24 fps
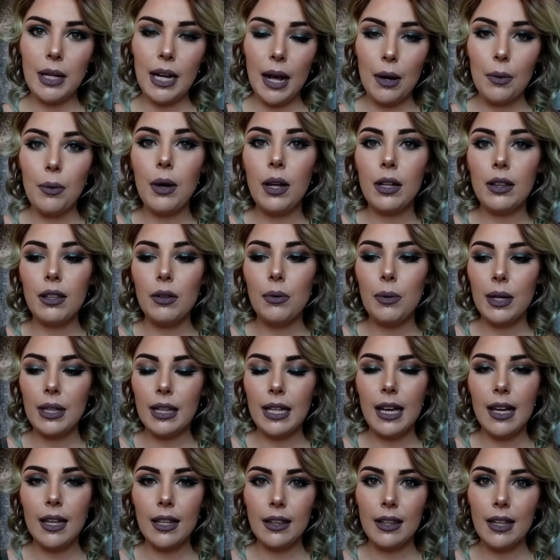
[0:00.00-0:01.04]
But I want the
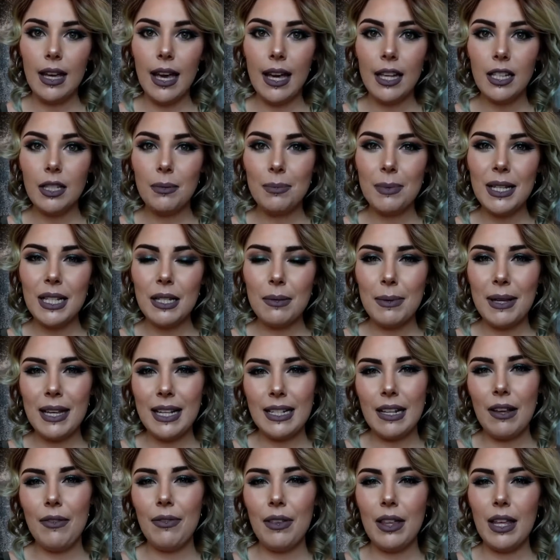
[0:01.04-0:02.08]
one that the head spins,
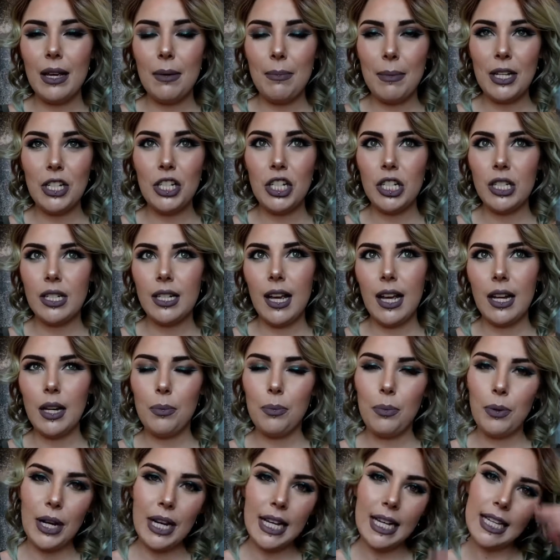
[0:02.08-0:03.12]
because I feel like my chin's kind
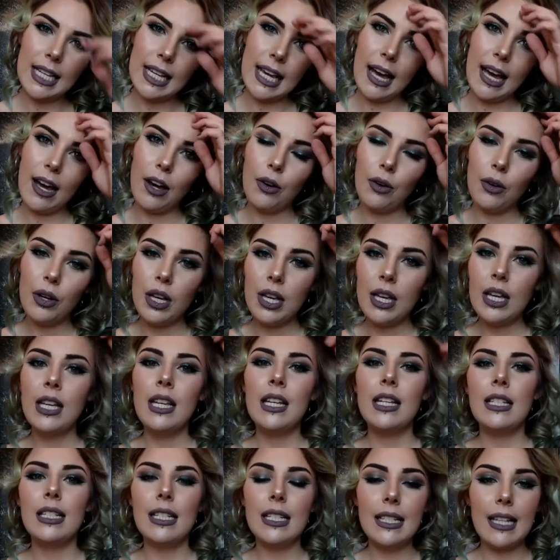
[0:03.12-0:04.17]
of breaking out
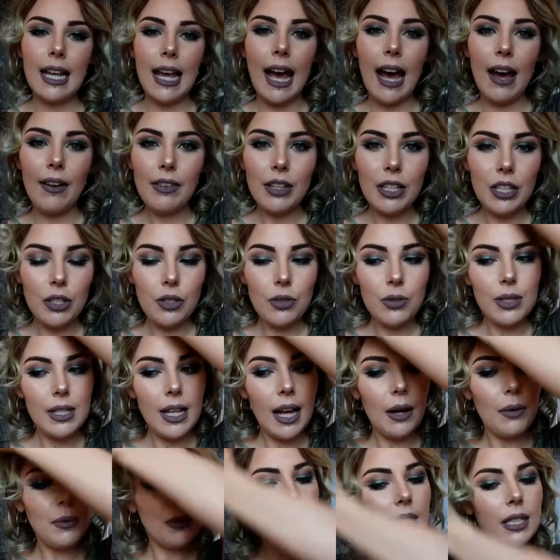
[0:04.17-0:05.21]
since I haven't used
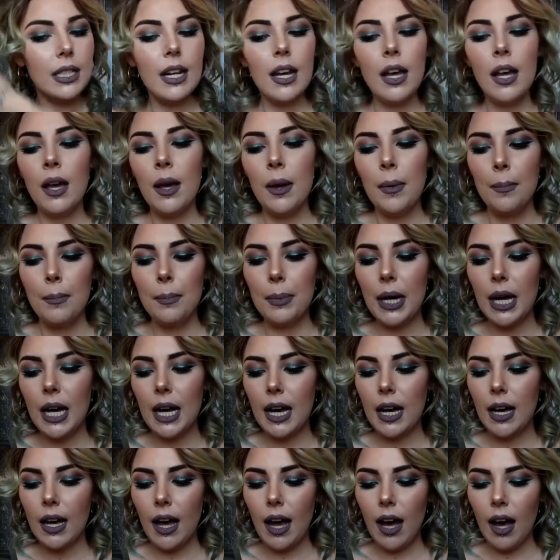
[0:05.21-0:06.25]
that one.
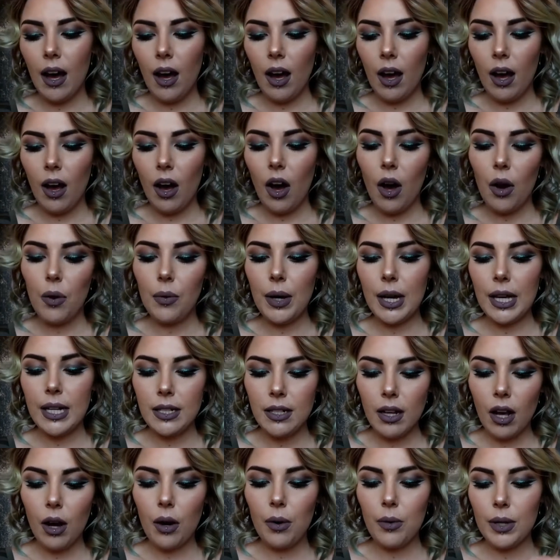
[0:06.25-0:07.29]
But
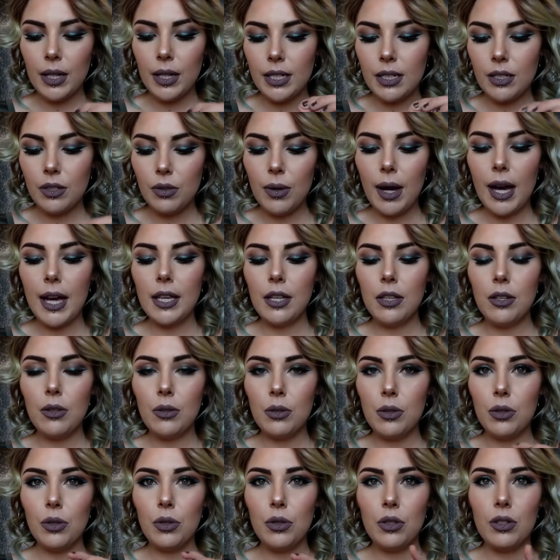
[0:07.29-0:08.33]
always do I
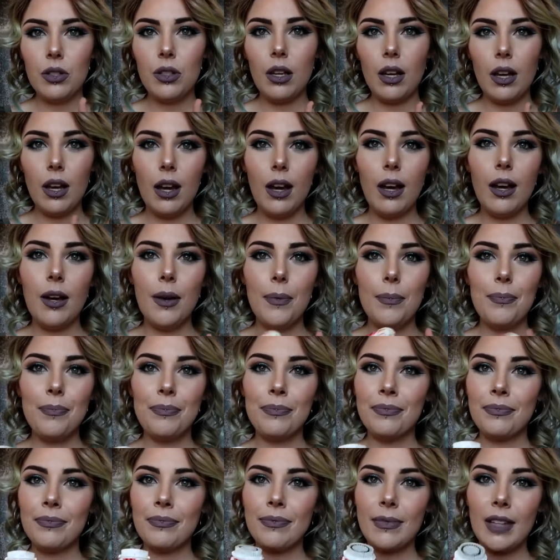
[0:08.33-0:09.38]
use
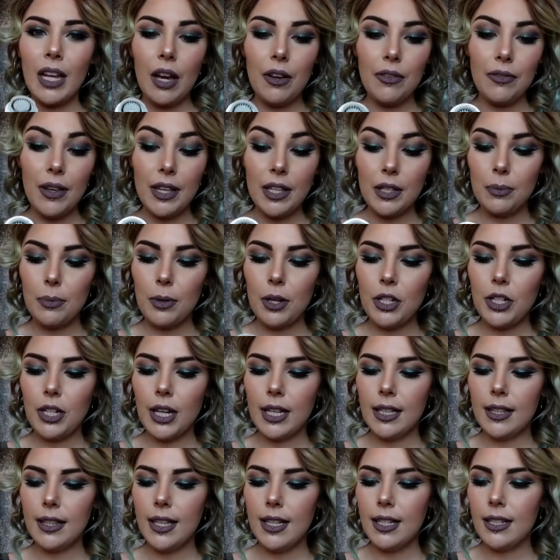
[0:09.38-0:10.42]
a face brush
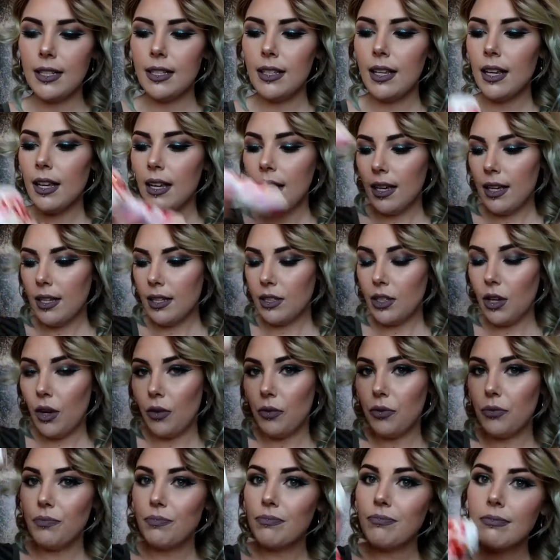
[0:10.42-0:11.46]
like this.
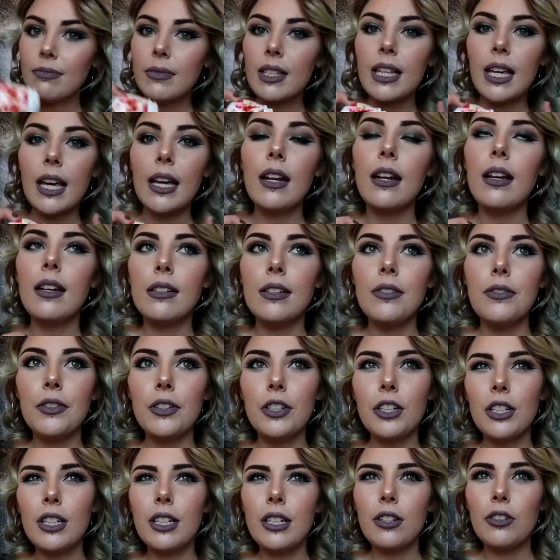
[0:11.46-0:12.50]
So if
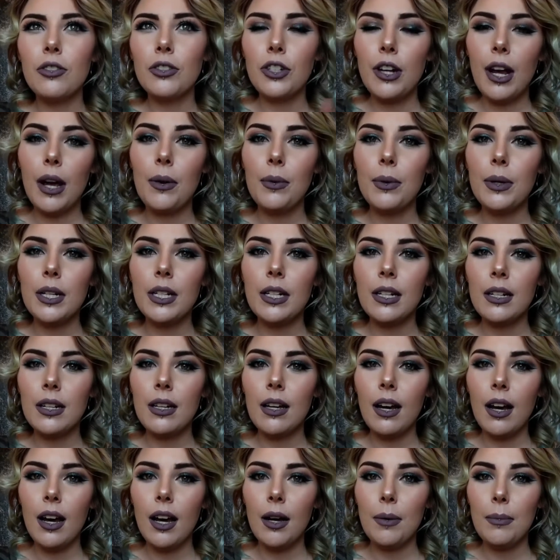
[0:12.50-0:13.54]
you're gonna go try one,
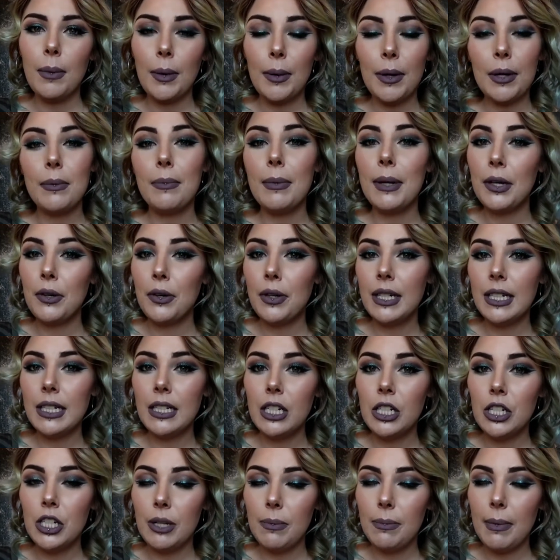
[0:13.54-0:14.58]
I recommend going
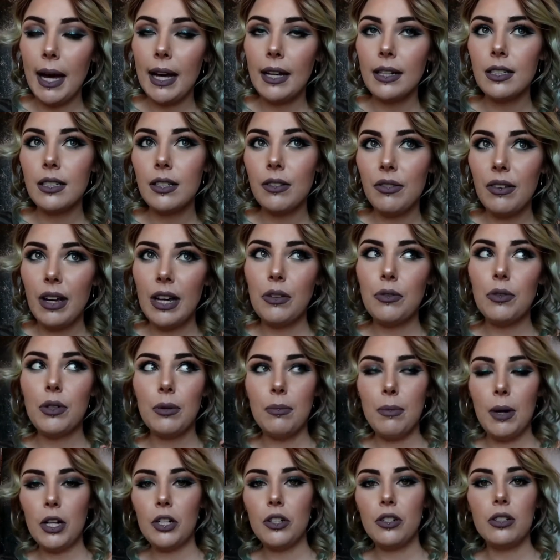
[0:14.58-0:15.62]
to TJ Maxx to find one,
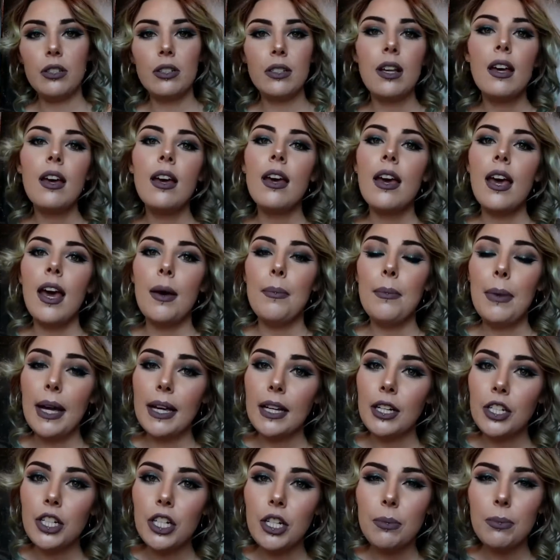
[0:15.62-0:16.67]
or Marshalls, and
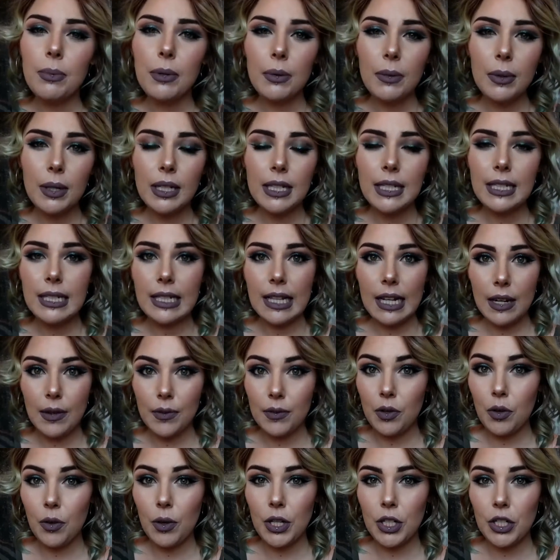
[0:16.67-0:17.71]
buying a cheaper one instead
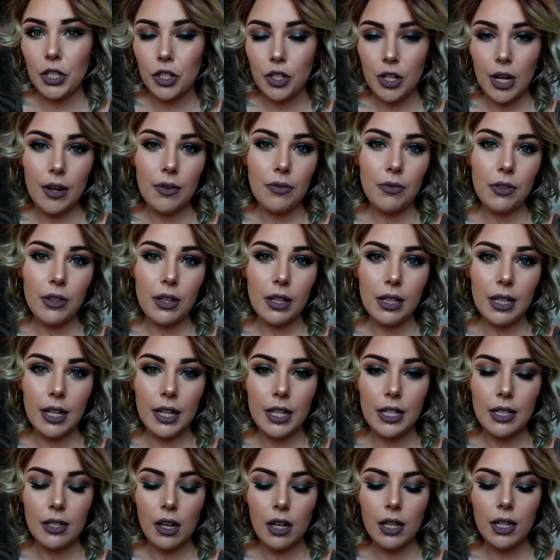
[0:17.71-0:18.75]
of going straight for the
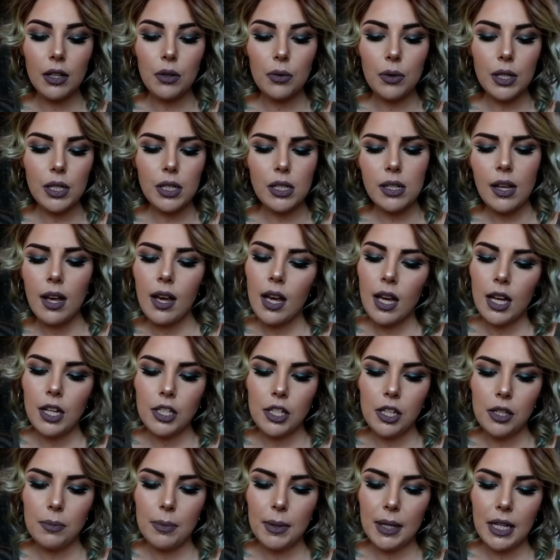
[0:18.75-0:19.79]
Clarisonic ones,
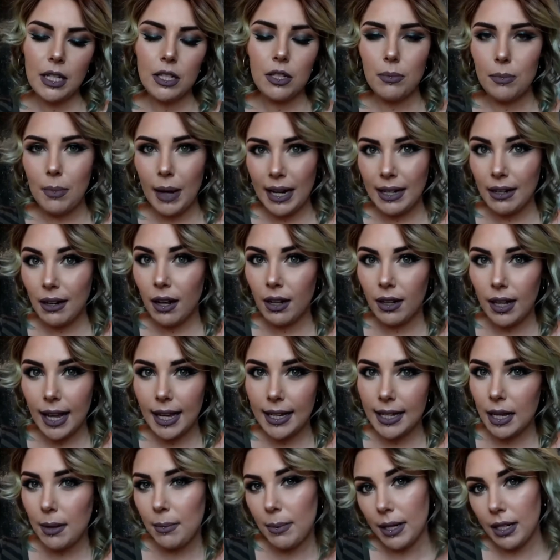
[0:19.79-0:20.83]
just because you might not
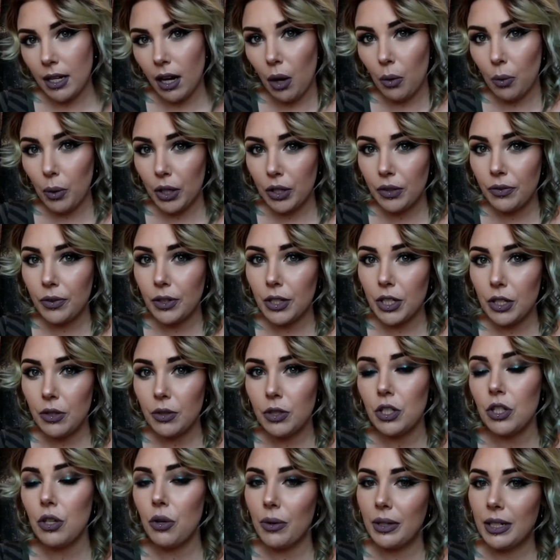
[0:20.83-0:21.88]
like it, might not work for you,
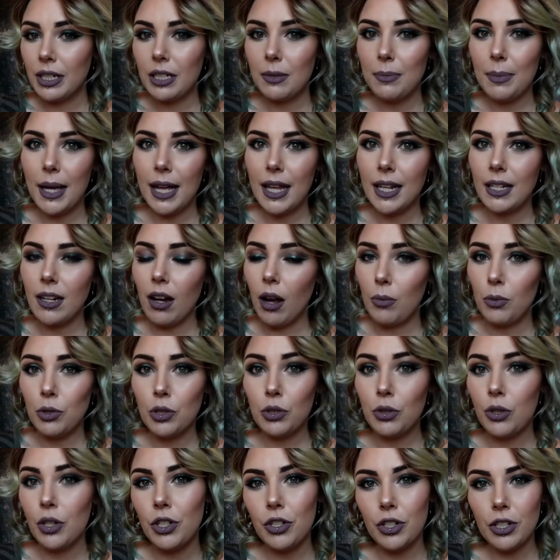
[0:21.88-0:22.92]
and you don't want to spend
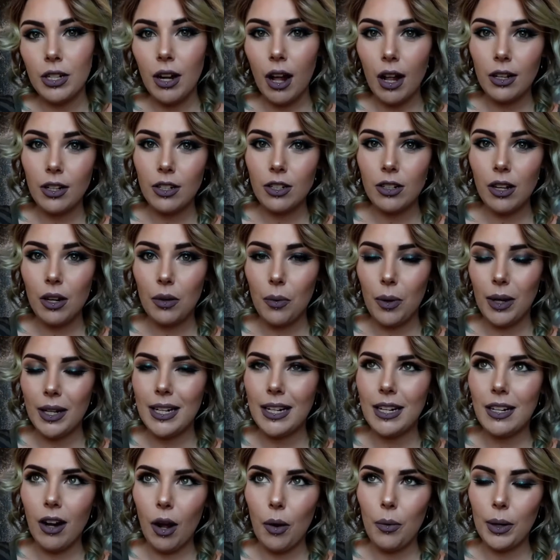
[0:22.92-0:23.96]
almost $200 on
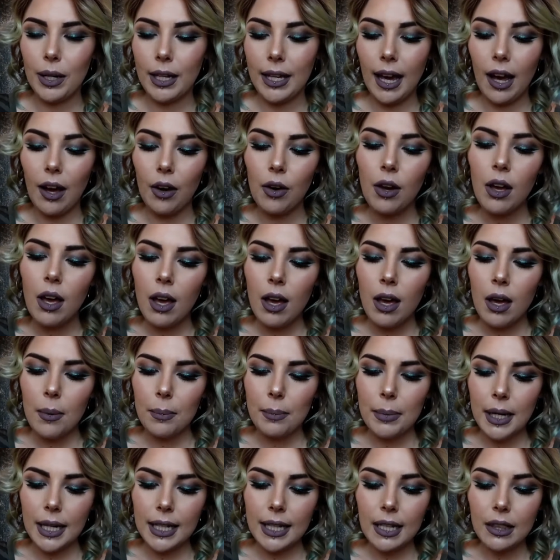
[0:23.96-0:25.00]
one and not work out.
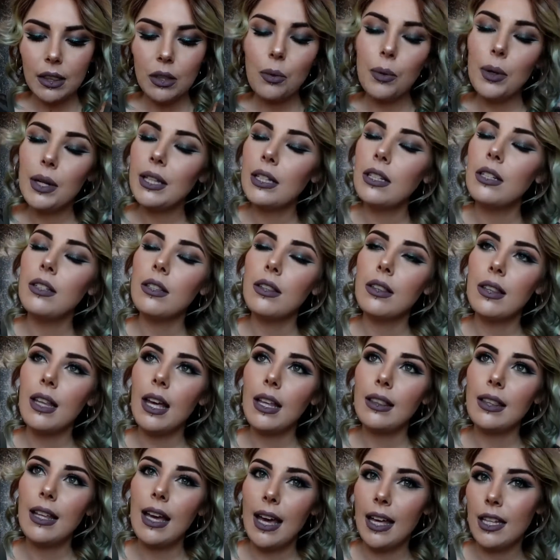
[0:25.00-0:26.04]
But get the one
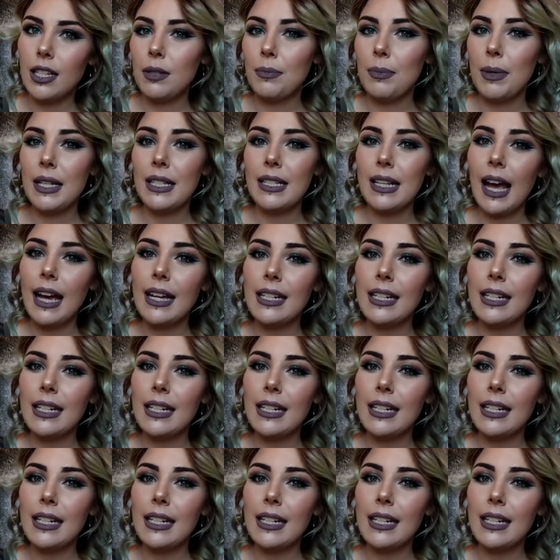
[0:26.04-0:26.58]
that the head spins.